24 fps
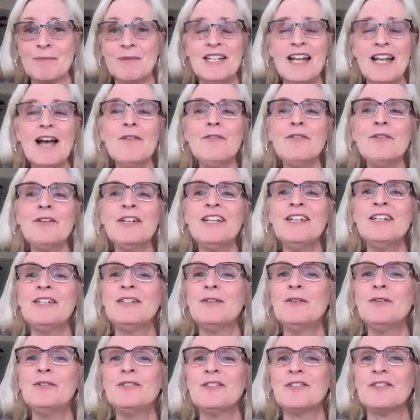And now they're getting
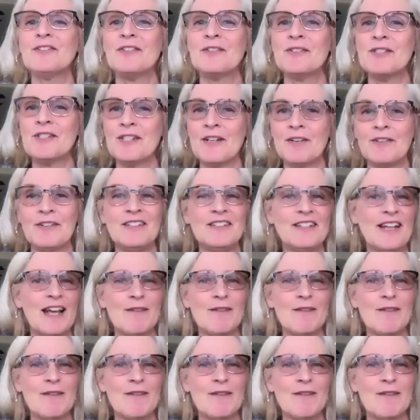older and they're starting to